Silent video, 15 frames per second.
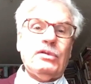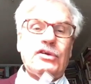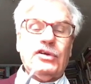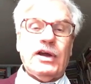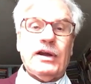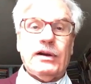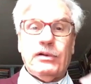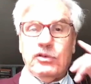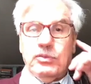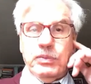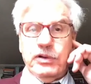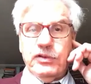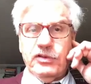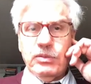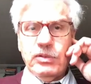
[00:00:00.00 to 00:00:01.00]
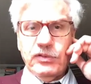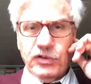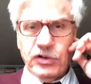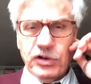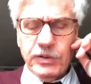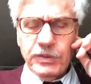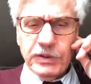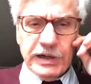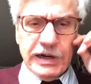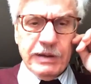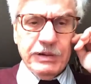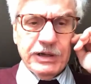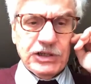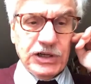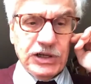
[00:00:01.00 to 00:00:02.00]
which are responsible for
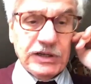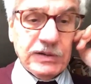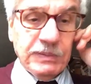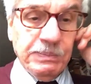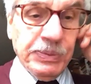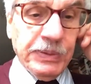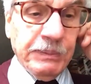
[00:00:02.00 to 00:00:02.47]
climate change.